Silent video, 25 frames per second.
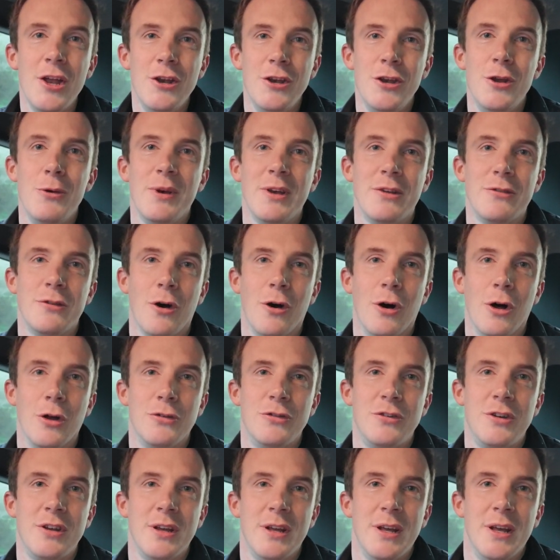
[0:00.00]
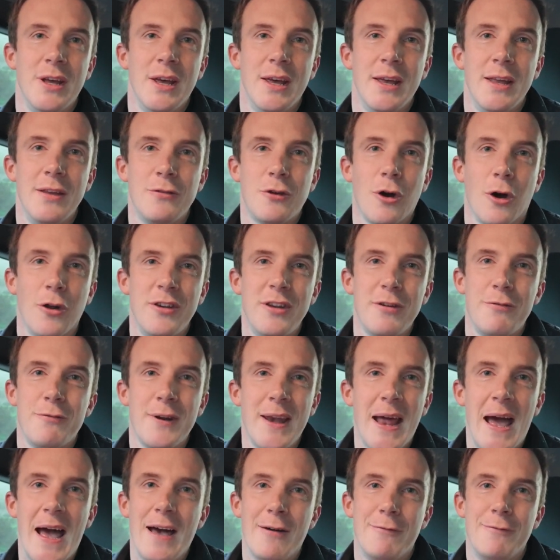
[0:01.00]
new exhaust, it's got a
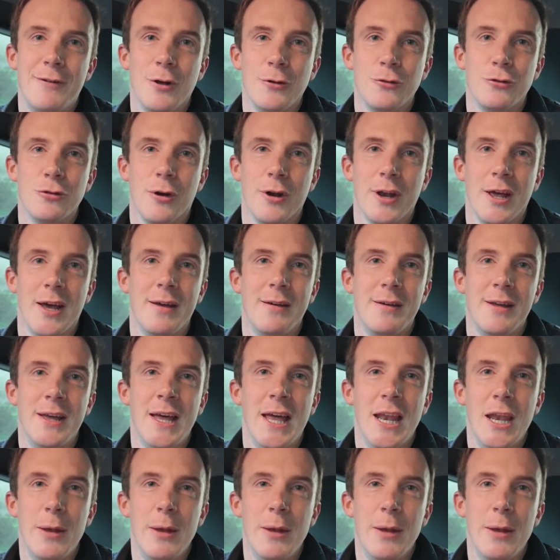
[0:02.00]
different air filter on it.